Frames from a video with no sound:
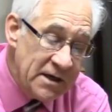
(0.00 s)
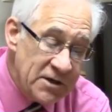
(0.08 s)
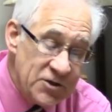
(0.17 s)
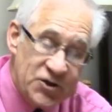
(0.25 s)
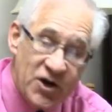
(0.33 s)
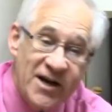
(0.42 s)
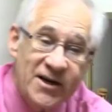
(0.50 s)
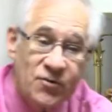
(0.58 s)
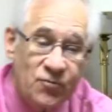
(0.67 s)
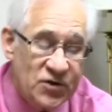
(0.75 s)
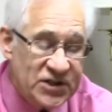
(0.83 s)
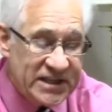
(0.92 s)

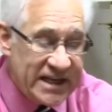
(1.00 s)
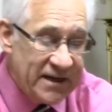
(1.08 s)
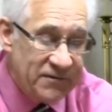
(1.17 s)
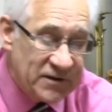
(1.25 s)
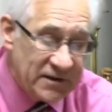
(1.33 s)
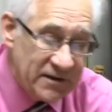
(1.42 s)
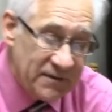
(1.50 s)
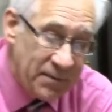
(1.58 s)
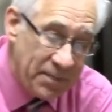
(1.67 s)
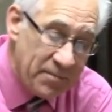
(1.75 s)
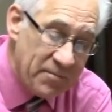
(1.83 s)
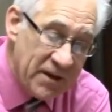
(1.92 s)
John received
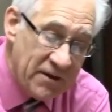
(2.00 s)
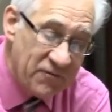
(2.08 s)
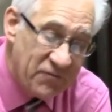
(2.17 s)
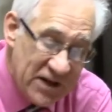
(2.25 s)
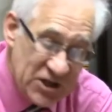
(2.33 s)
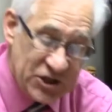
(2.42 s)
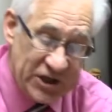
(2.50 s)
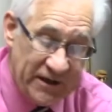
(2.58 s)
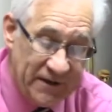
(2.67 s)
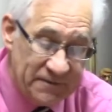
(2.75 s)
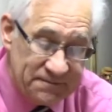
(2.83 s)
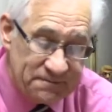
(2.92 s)
vision,